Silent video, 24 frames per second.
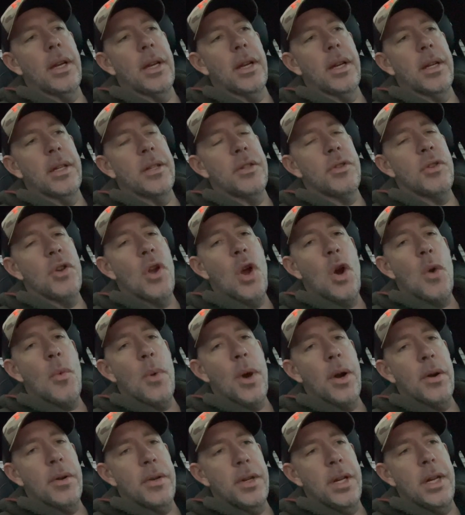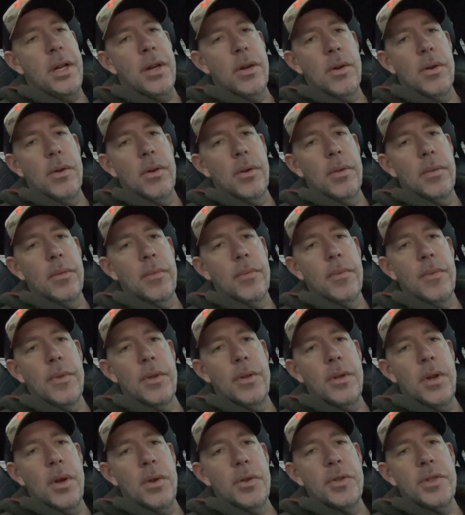Nowhere near the
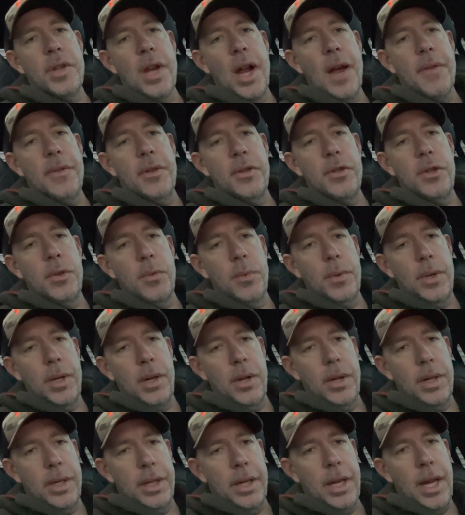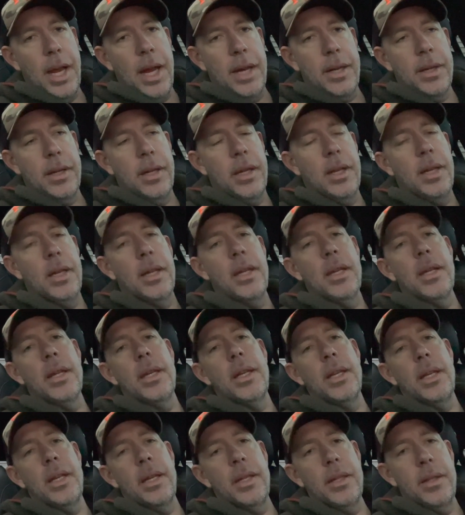nosedive that you were going to get
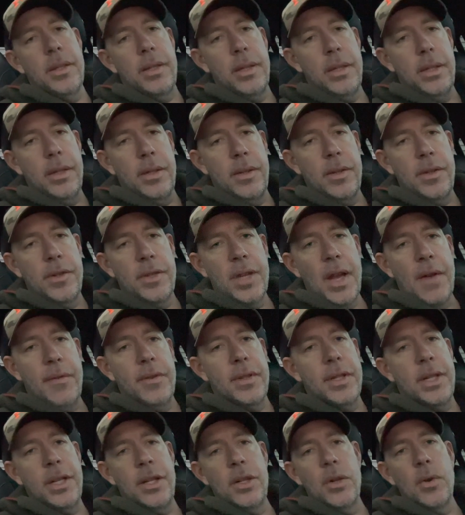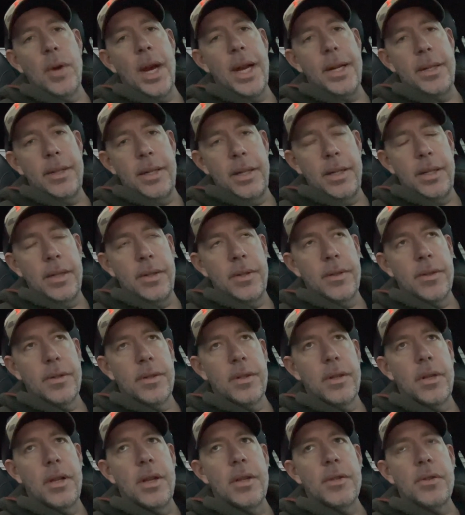in the 17 or 18s.
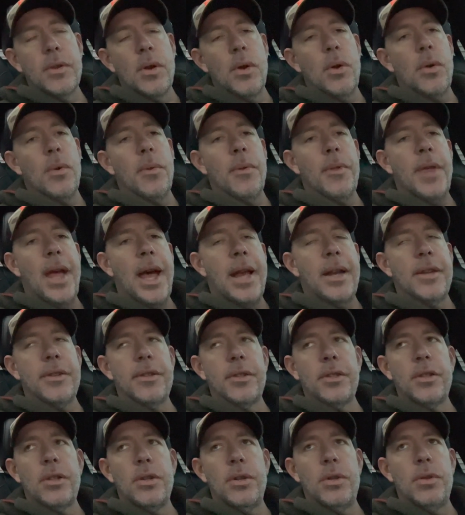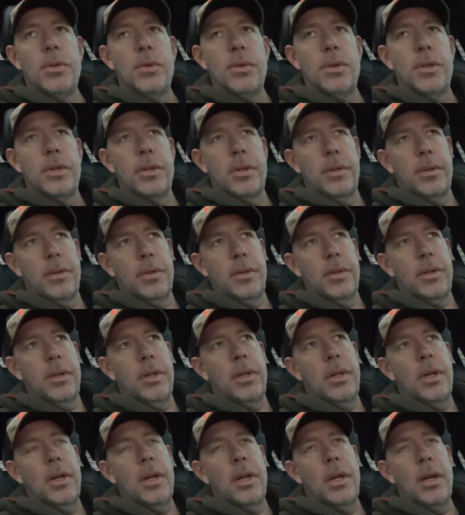So that is a huge
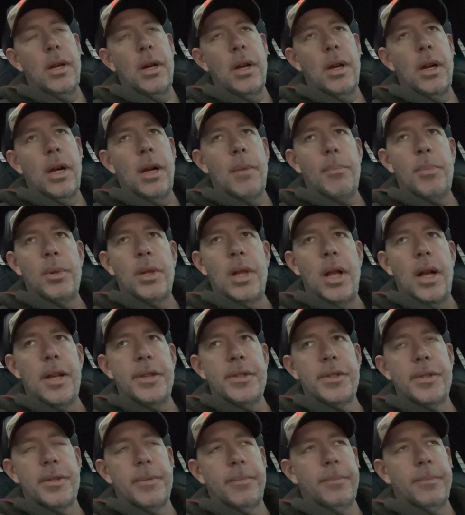plus.